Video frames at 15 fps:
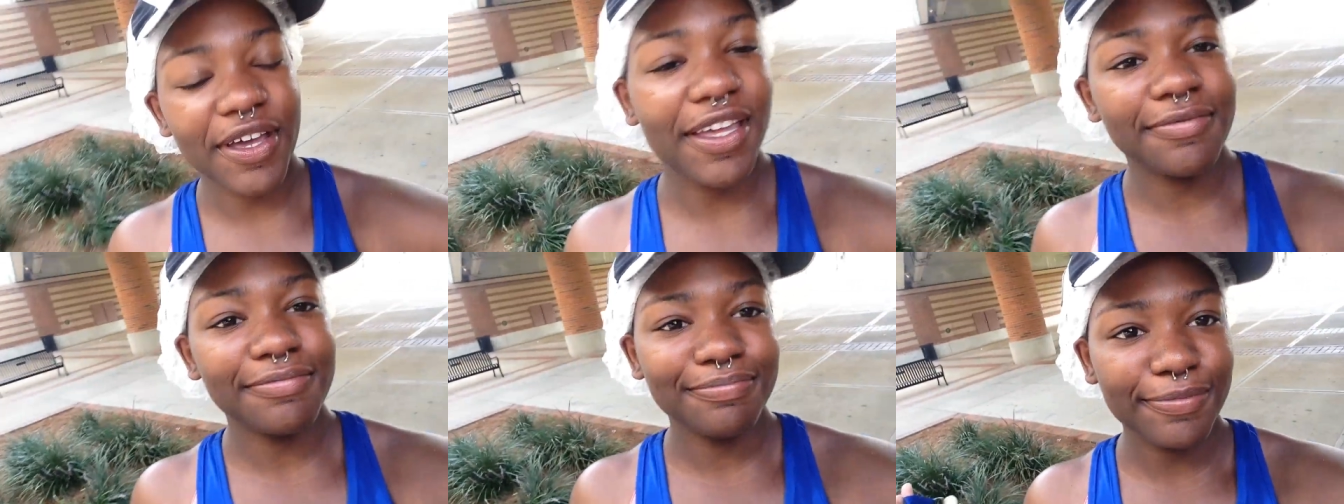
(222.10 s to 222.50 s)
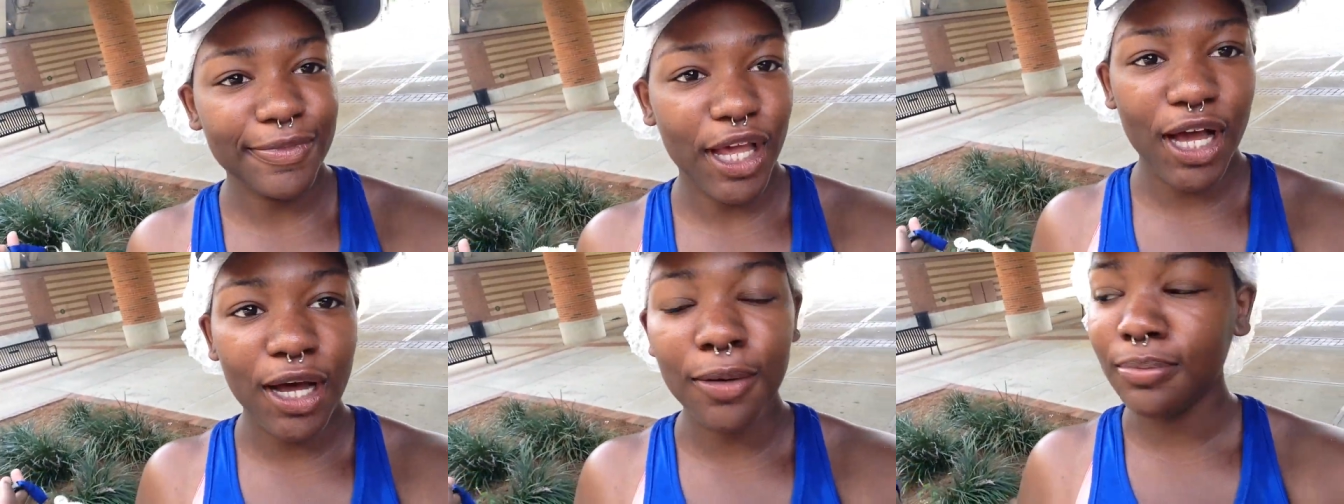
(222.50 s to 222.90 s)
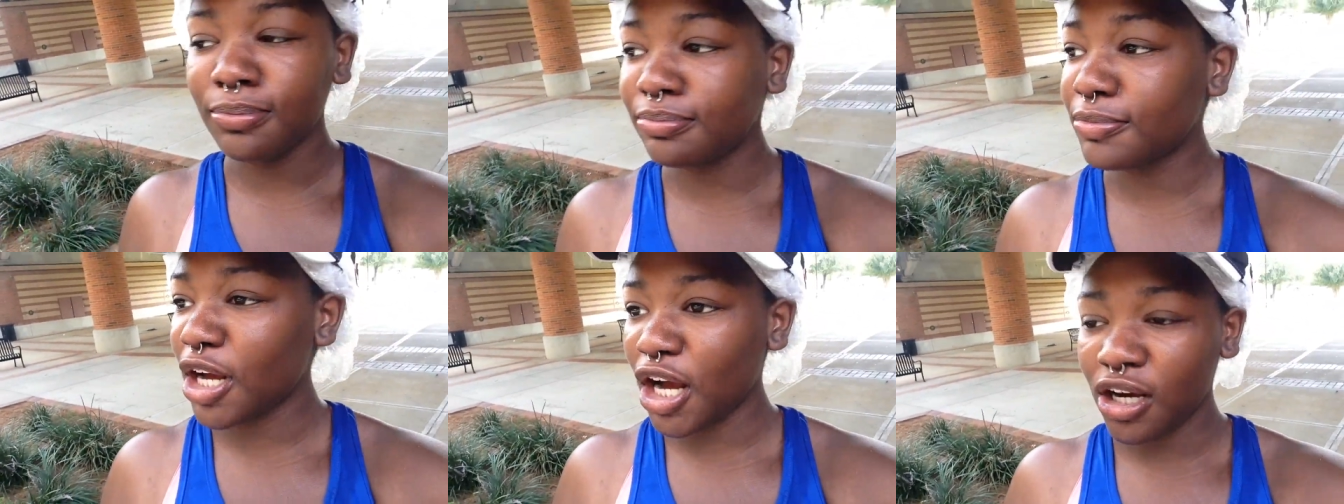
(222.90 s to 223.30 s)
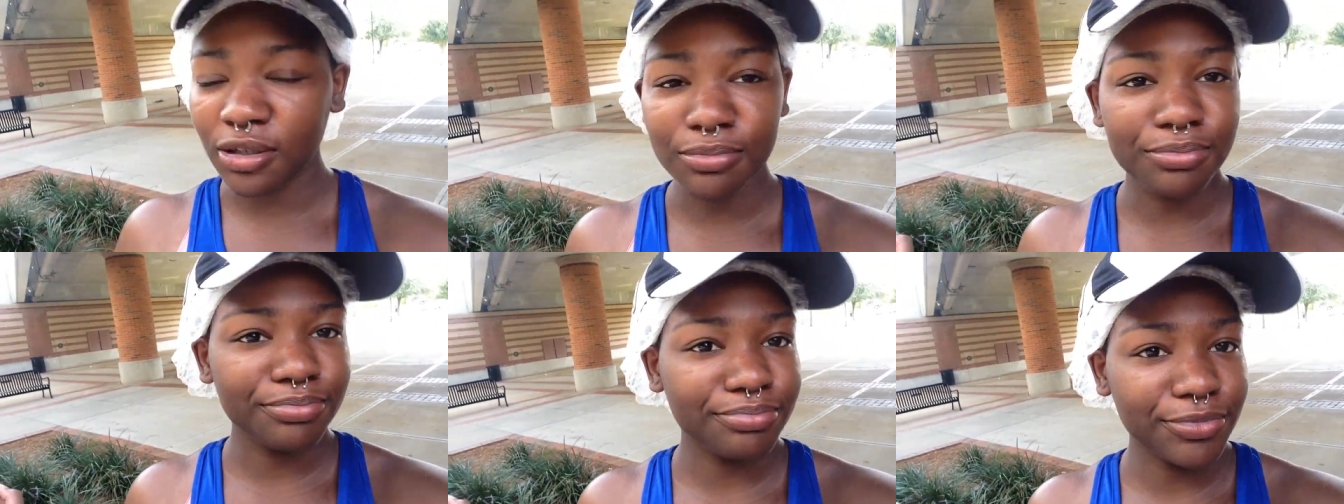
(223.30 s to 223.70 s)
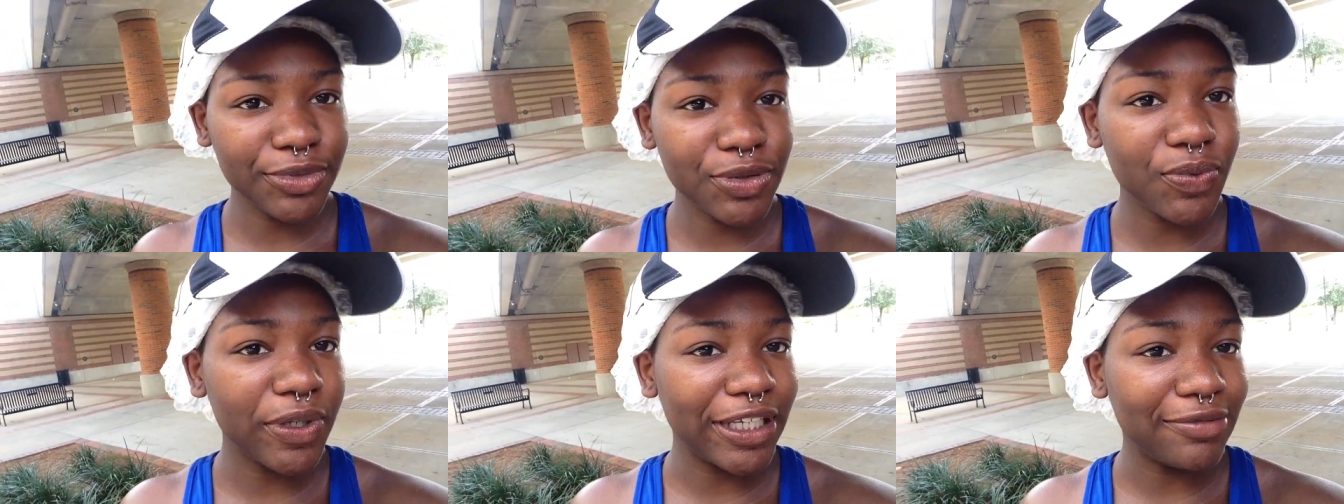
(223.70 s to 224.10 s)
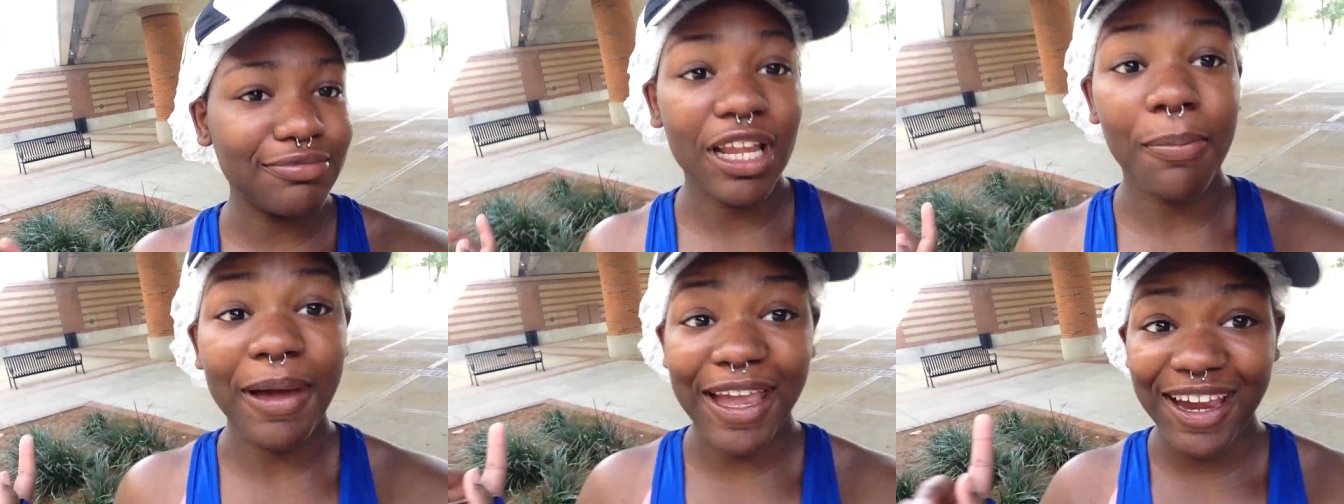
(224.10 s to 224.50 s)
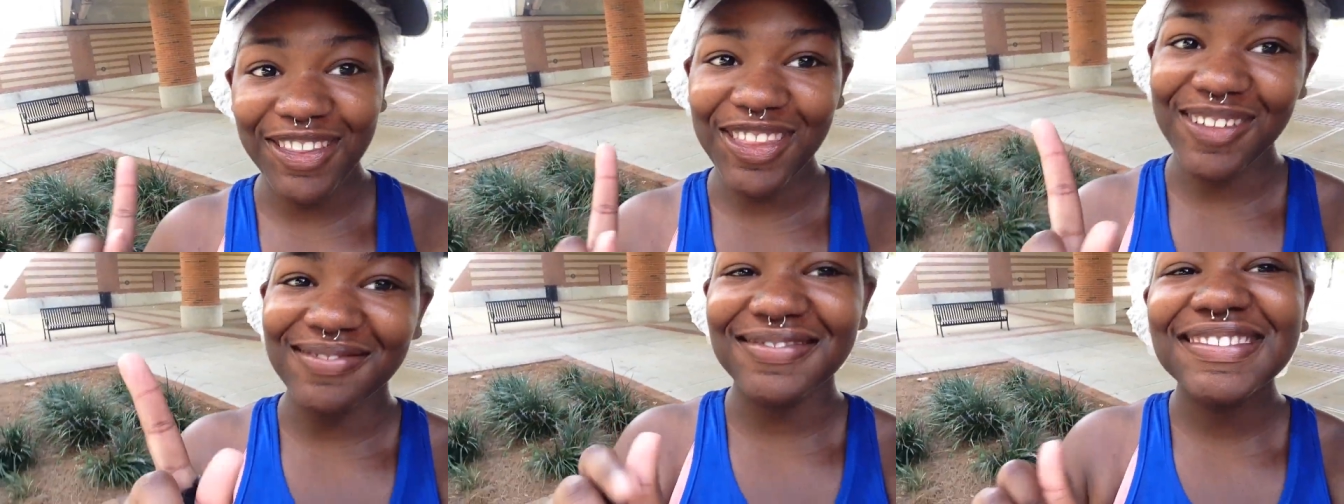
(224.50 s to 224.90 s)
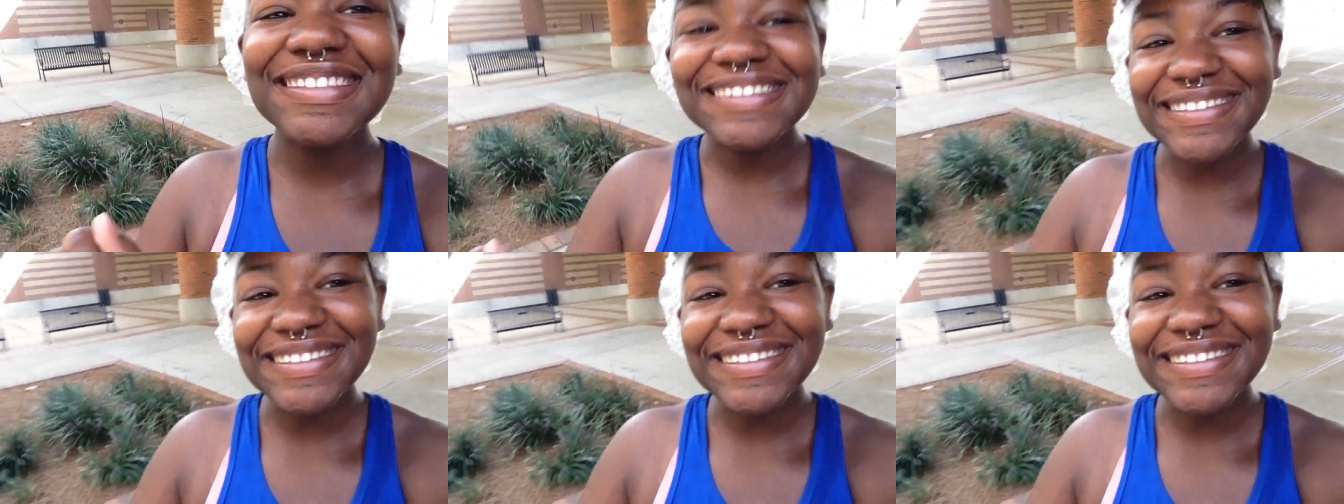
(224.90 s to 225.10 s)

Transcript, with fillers: I'm wet. I'm I'm wet. Not my hair though.